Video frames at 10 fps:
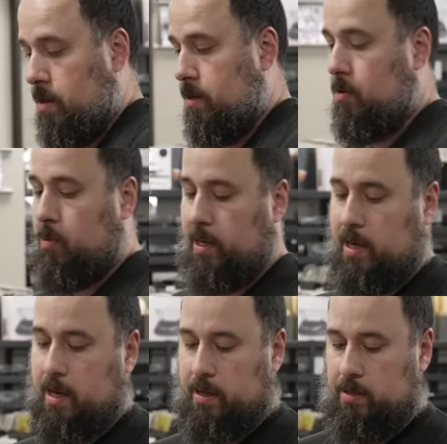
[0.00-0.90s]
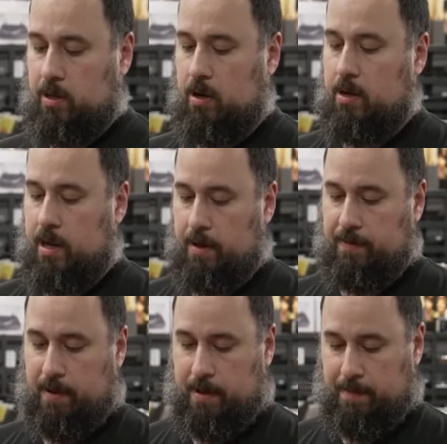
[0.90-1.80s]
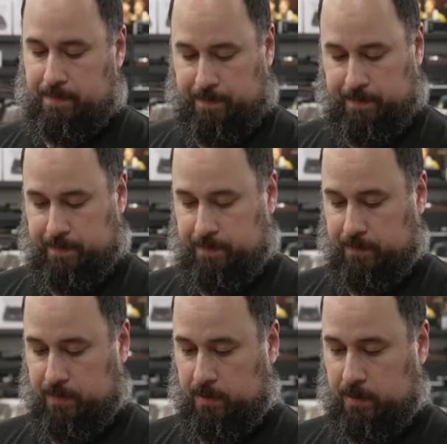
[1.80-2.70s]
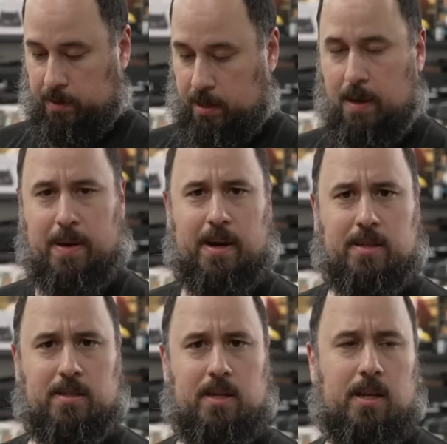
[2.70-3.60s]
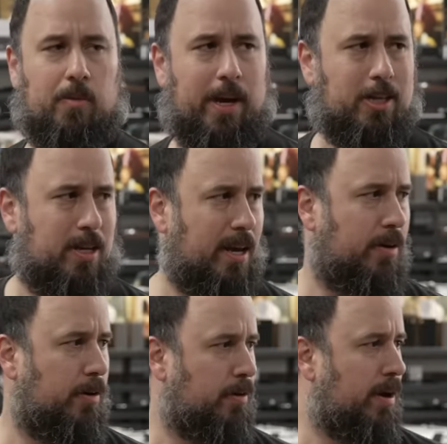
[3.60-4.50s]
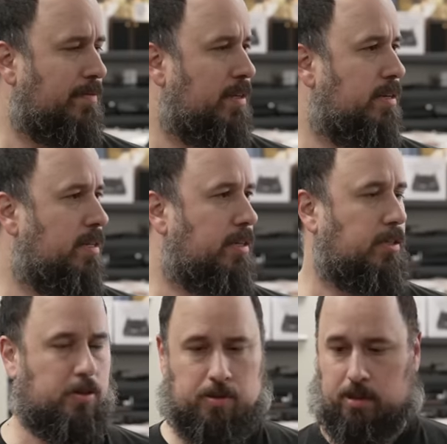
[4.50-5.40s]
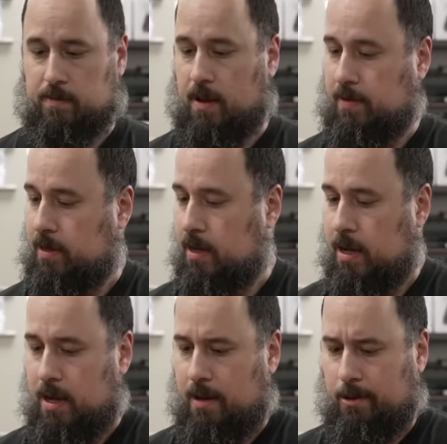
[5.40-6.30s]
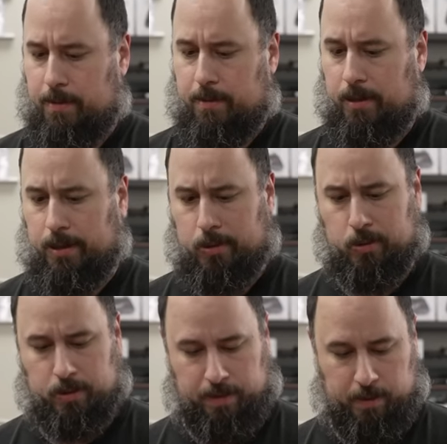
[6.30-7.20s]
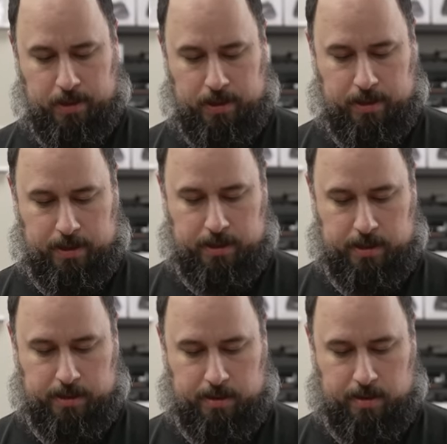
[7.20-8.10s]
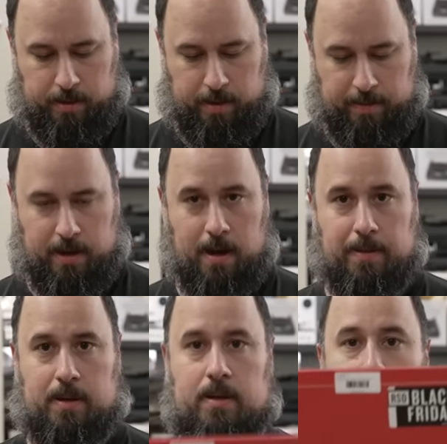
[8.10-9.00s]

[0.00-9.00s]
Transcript: The Weeknd, Dawn FM came out on CD. We actually had autographed indie exclusives of it. It would have been really cool if they would have did this as an autographed copy.